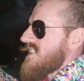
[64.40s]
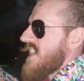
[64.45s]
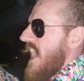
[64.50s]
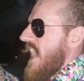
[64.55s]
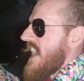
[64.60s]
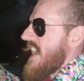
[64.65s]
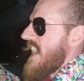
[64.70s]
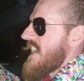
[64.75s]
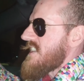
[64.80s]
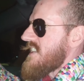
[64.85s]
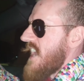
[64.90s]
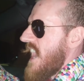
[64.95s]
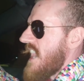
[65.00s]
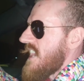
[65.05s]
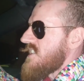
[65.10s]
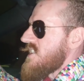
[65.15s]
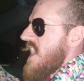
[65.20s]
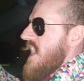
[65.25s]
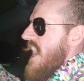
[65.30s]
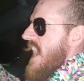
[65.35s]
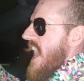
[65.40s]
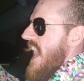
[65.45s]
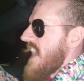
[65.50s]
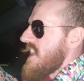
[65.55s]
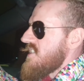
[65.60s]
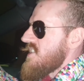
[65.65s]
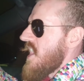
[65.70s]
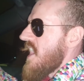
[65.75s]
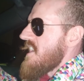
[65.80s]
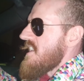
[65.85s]
die at night
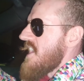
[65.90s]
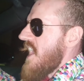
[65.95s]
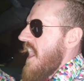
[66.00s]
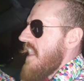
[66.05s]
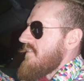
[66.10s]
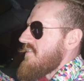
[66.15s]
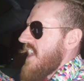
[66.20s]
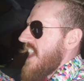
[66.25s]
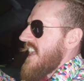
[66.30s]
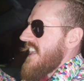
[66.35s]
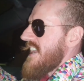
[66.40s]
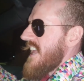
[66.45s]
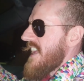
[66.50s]
in your lovely